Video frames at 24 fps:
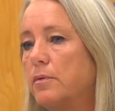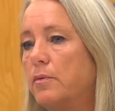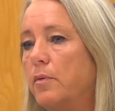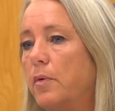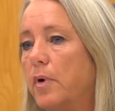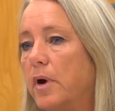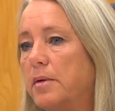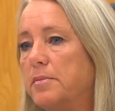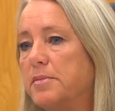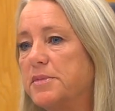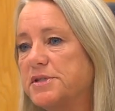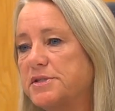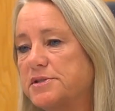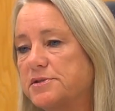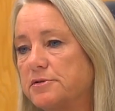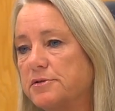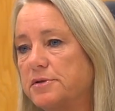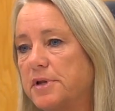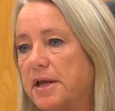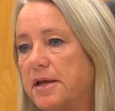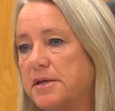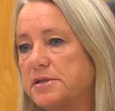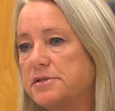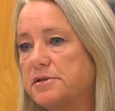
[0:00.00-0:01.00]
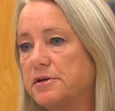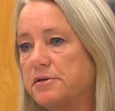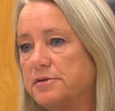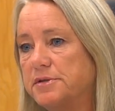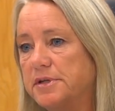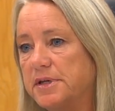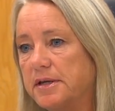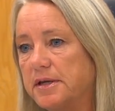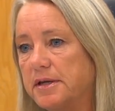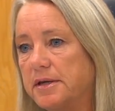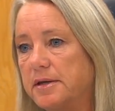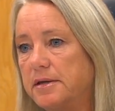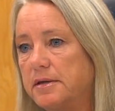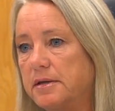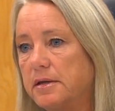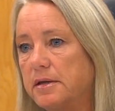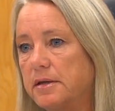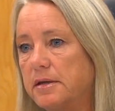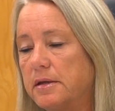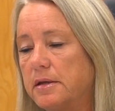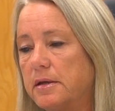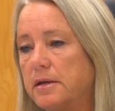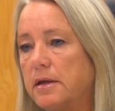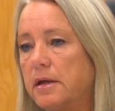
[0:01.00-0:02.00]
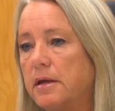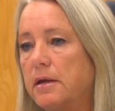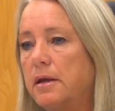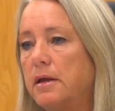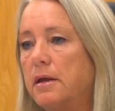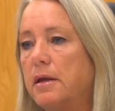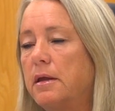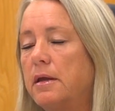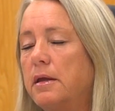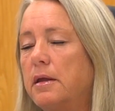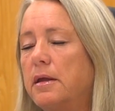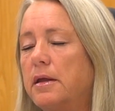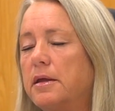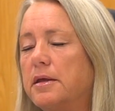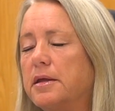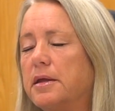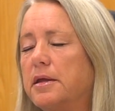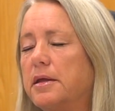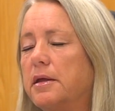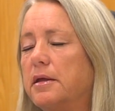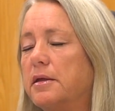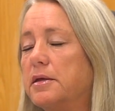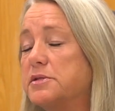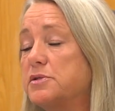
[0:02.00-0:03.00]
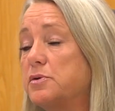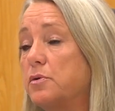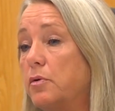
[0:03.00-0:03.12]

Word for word: What Mister Nassar did is